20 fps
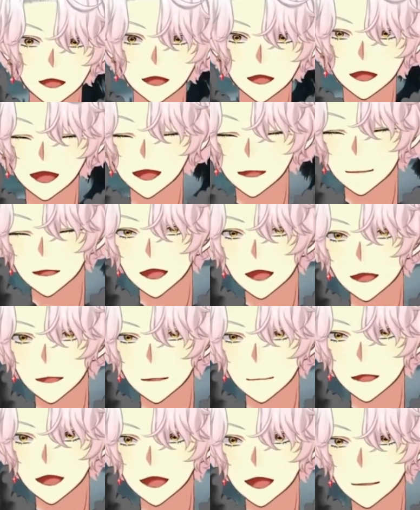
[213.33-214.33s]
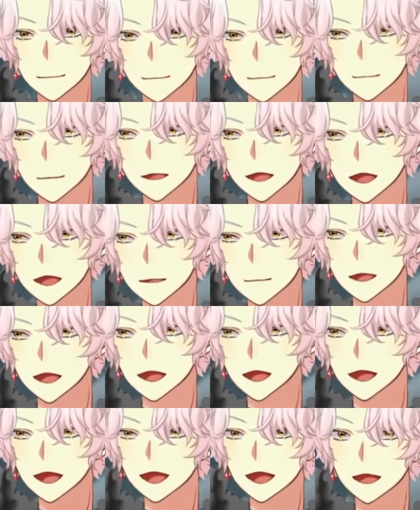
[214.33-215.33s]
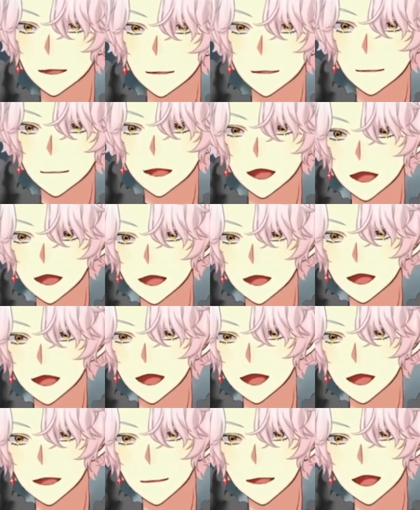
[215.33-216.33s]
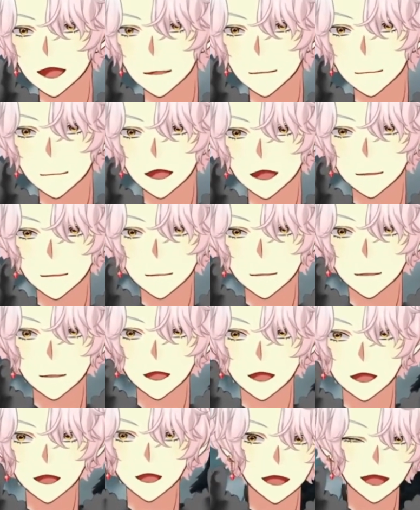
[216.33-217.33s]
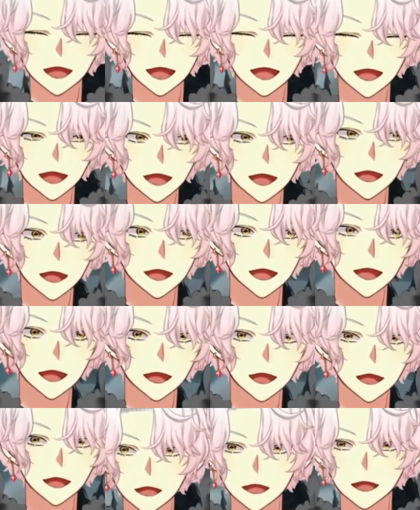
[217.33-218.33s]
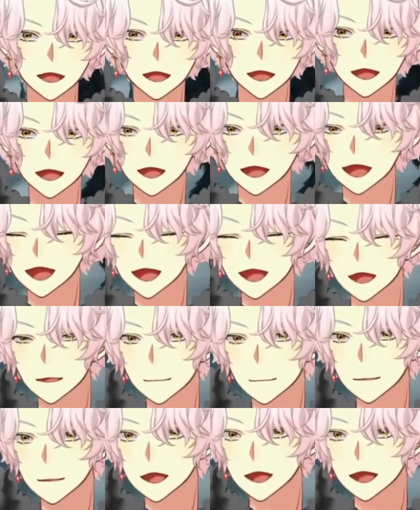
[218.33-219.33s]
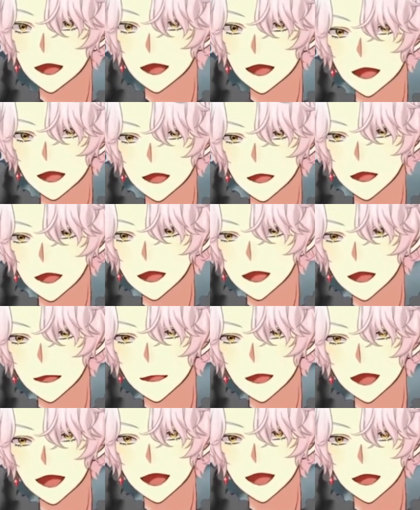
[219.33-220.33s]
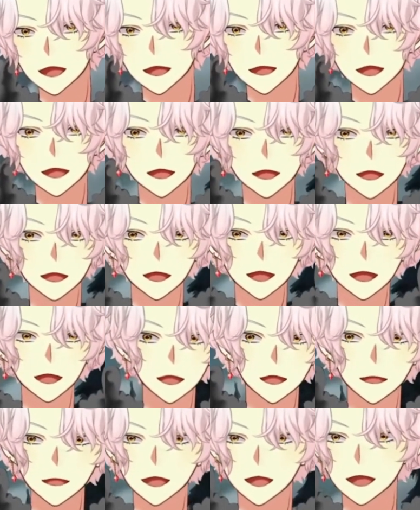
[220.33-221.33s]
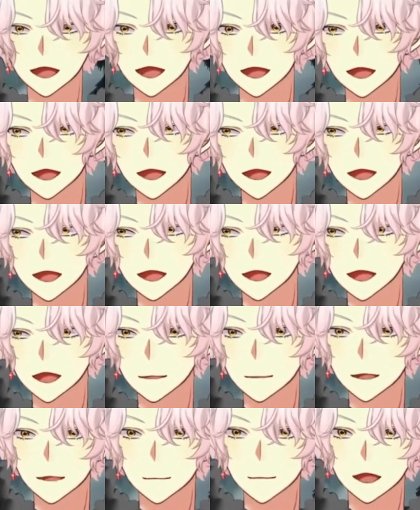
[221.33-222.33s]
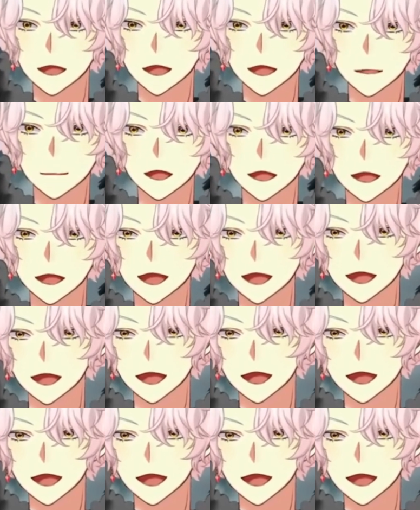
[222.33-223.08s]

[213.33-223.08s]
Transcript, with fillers: okay partially because i'm embarrassed by some of the pictures that i have saved on my computer uh, let's just say i'm really into king of the hill okay so I, I, don't really want anybody seeing that